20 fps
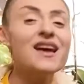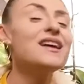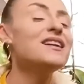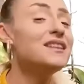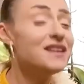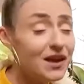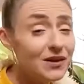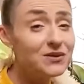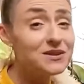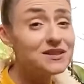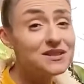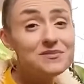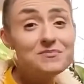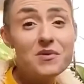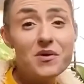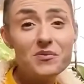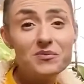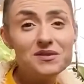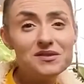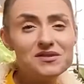now is the
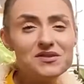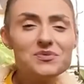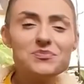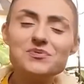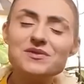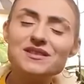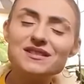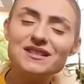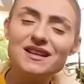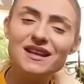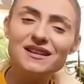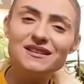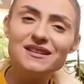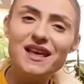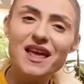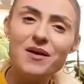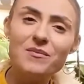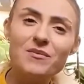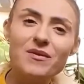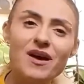moment to present
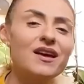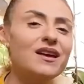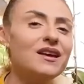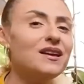them